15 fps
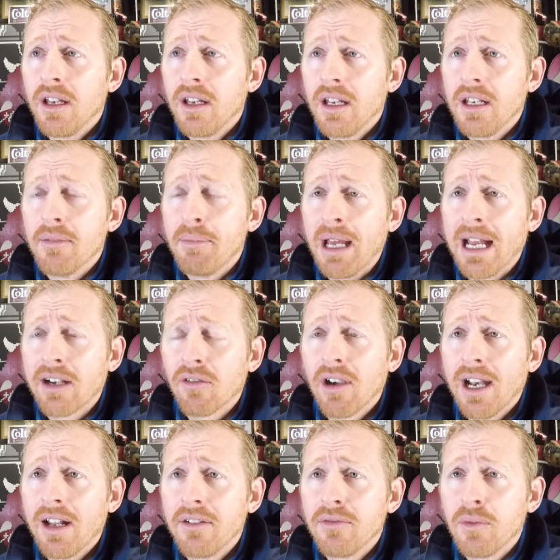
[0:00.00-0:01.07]
in the
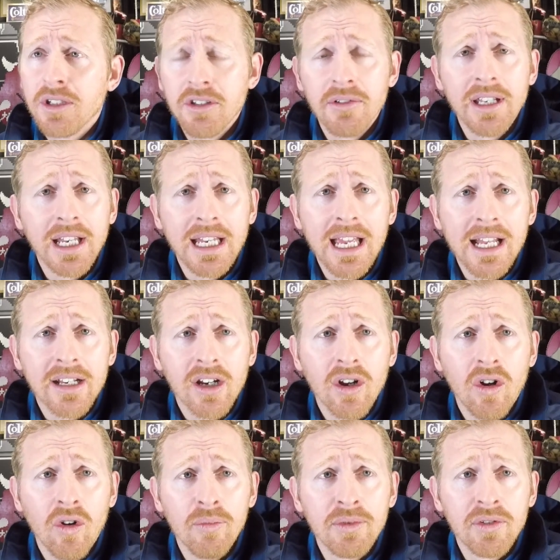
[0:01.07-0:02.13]
background when you're in the
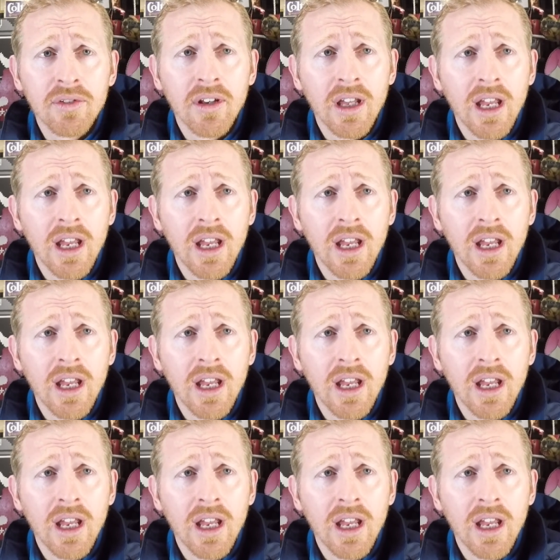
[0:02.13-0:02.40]
catacombs.